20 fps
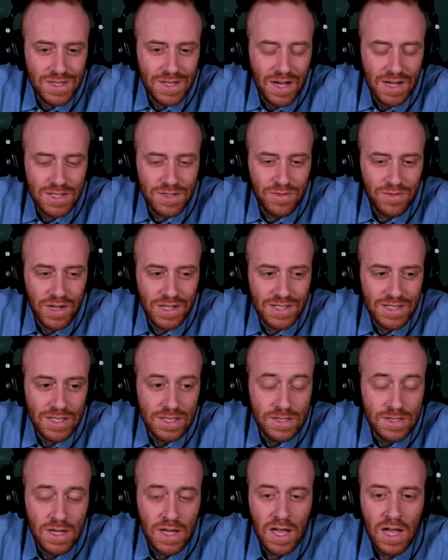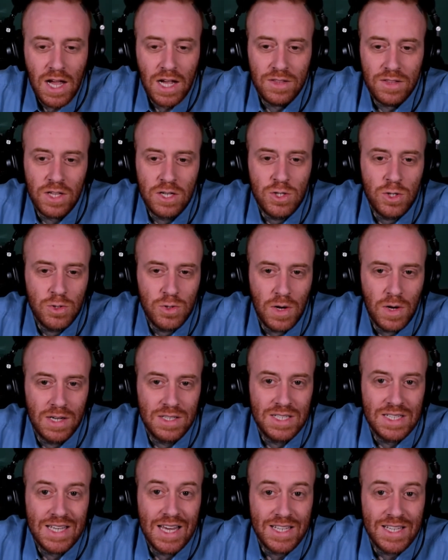kinds of ideas unless you're trying
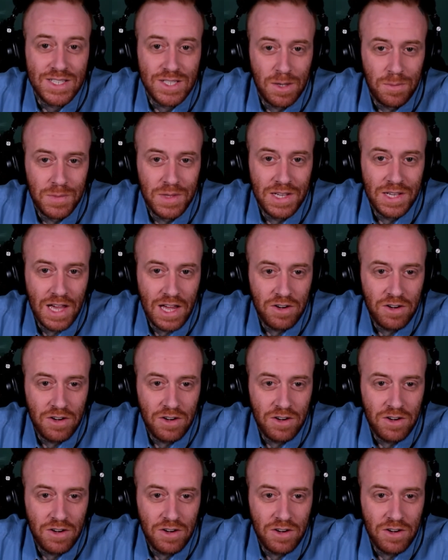to get something out